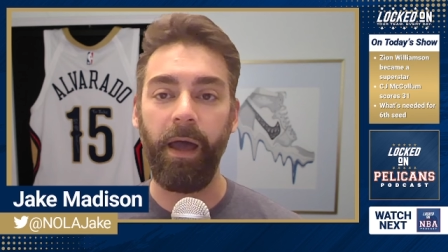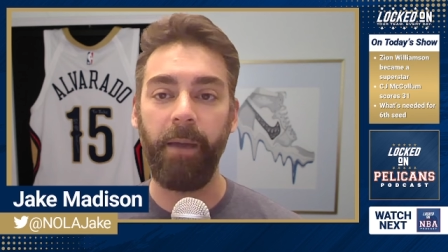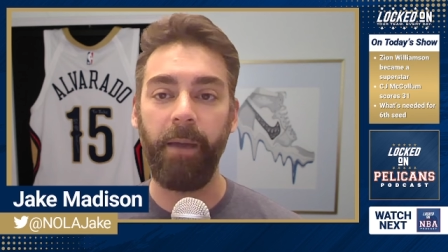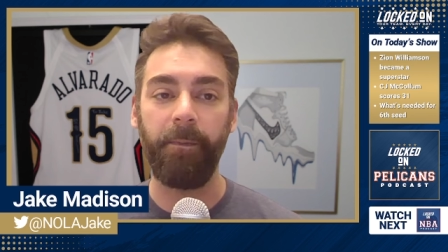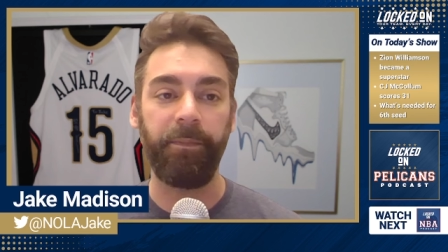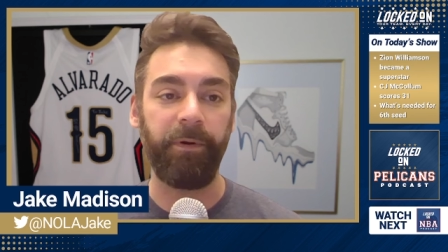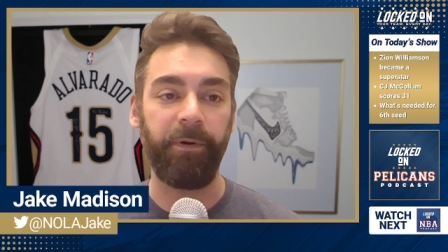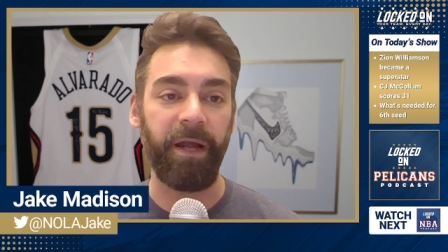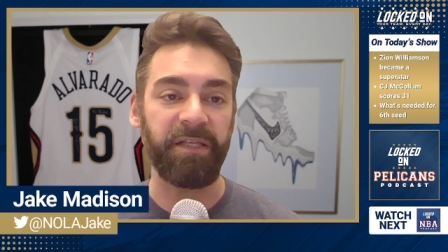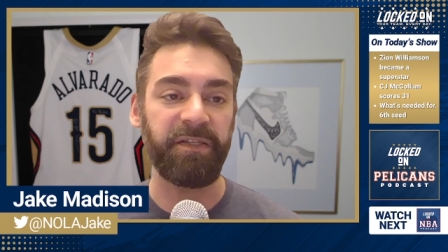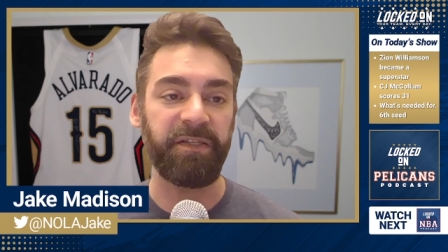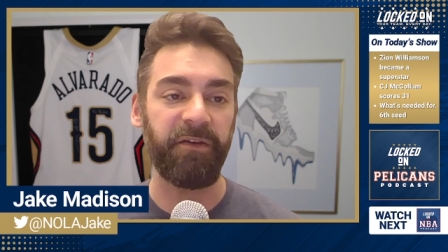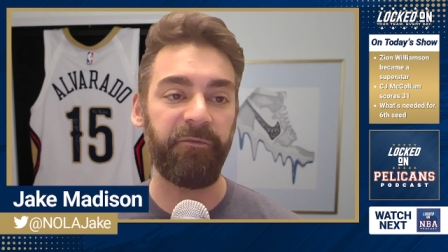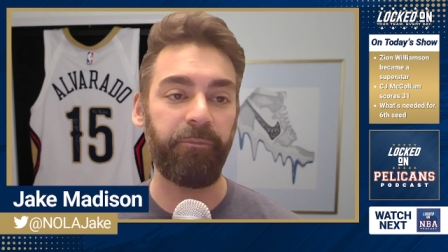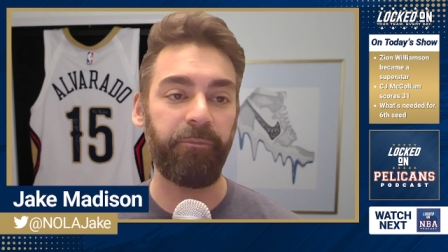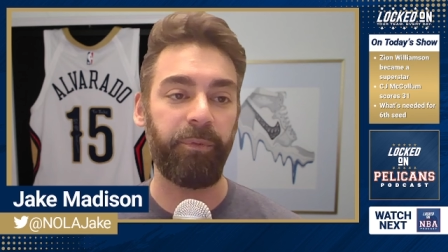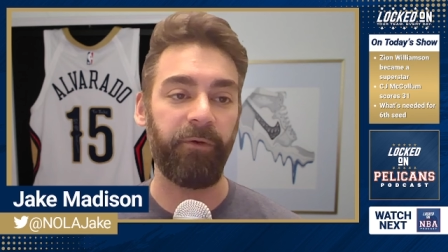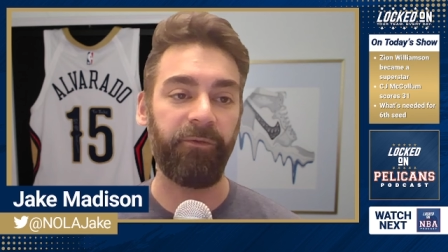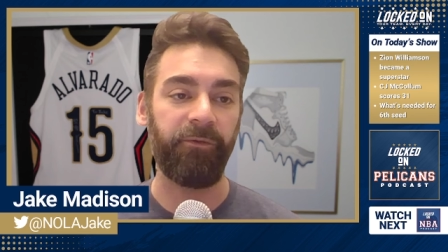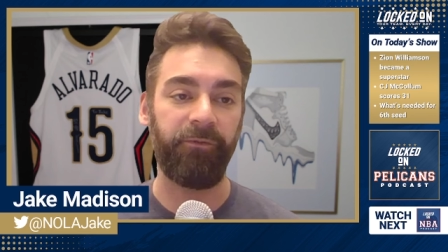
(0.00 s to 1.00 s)

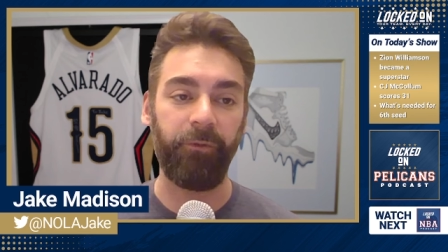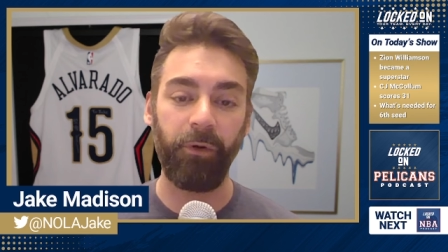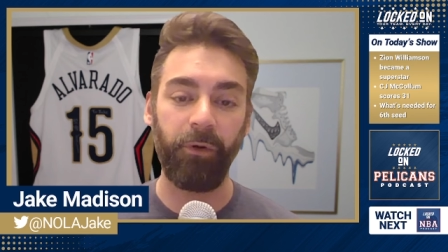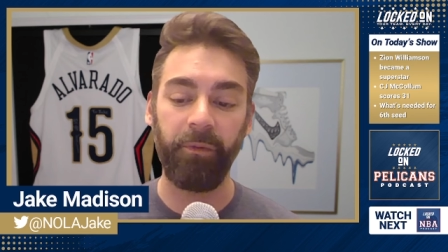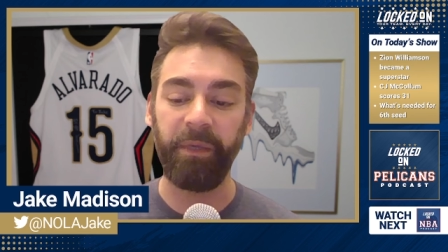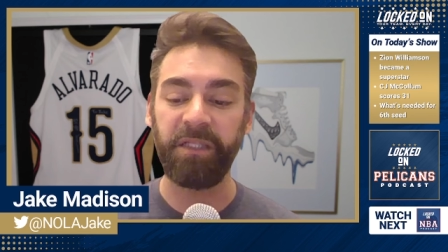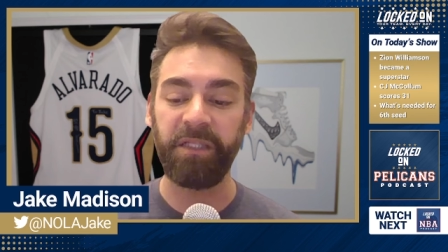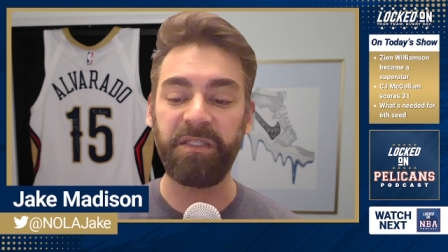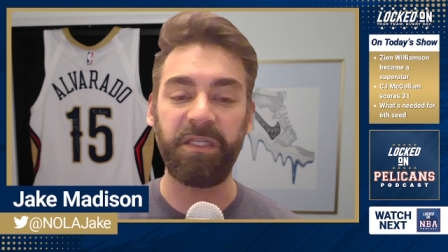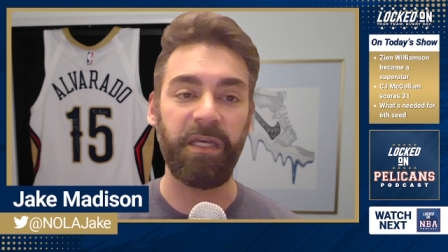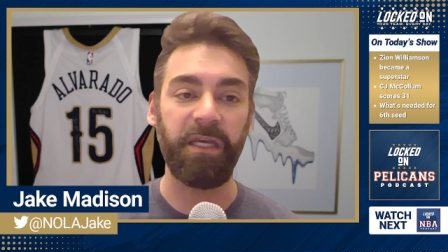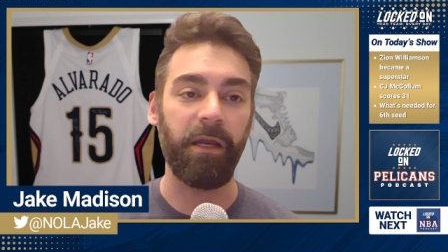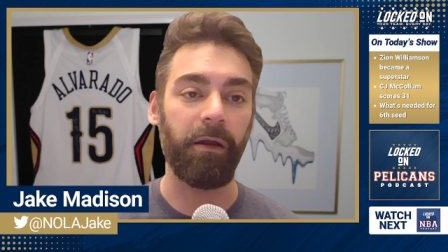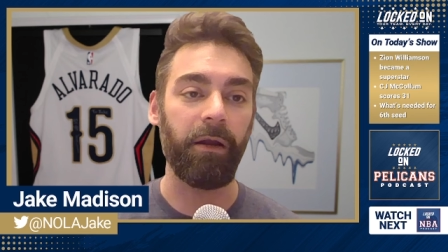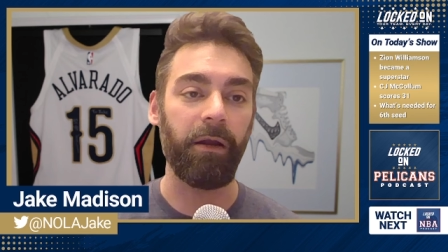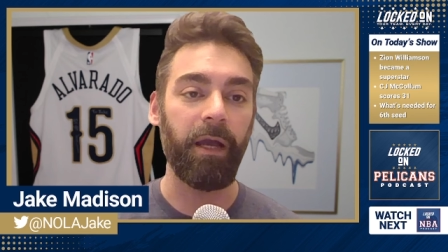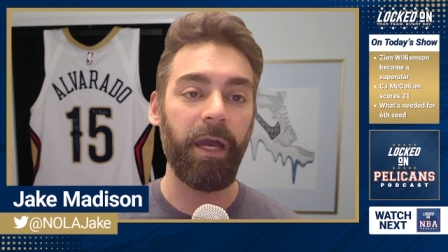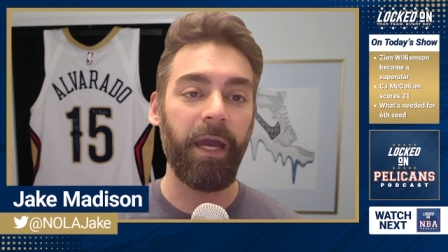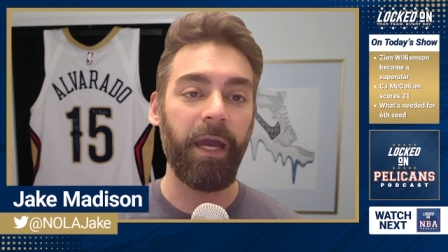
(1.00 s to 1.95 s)
impressive performance here.